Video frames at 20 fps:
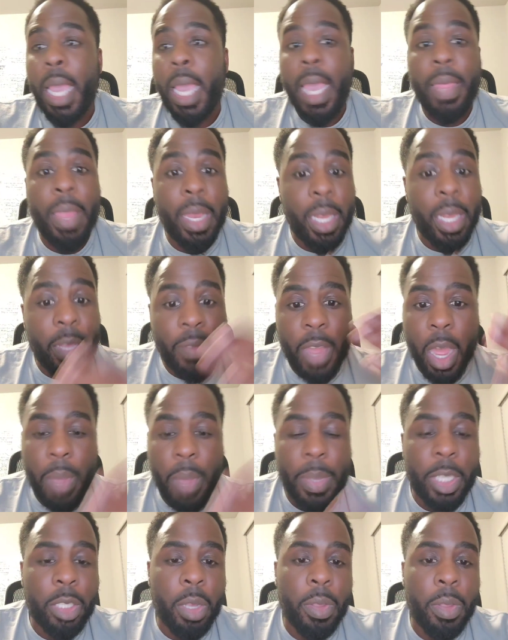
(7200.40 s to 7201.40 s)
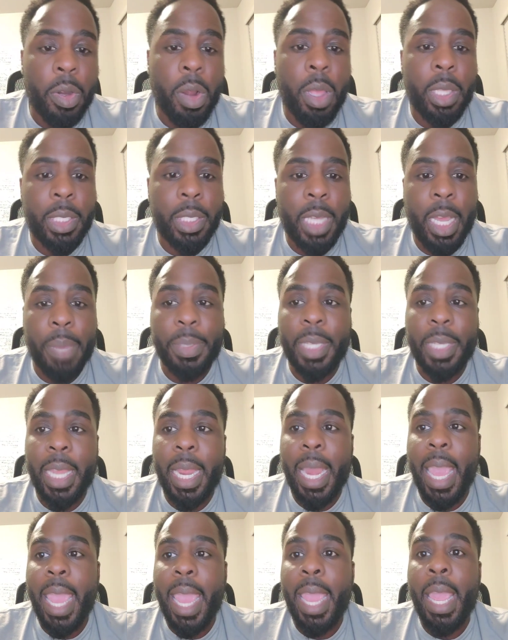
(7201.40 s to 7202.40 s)
And they leave comments on there all the time
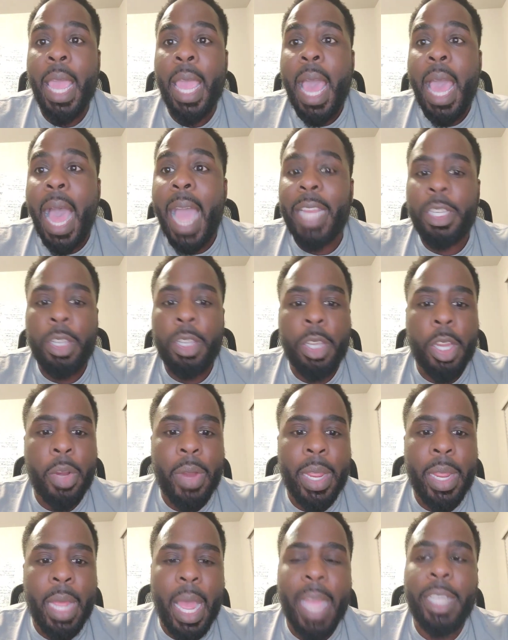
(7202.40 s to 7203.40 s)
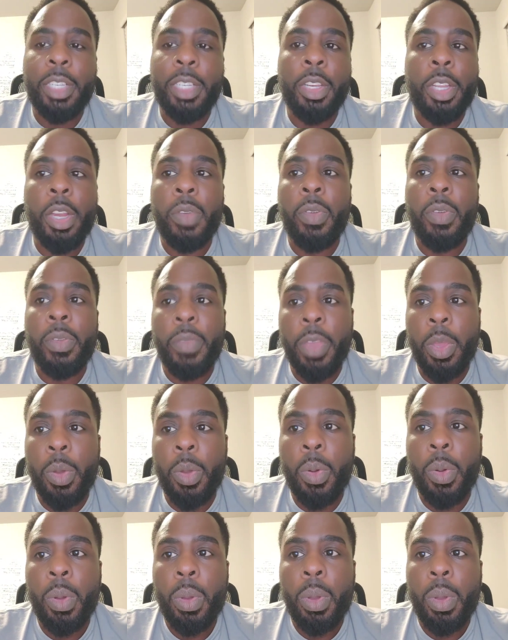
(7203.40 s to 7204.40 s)
saying, "Hey, I took your
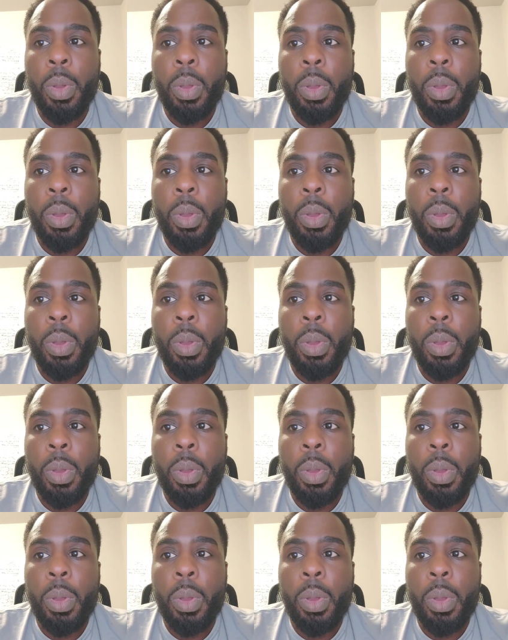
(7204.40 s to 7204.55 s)
review,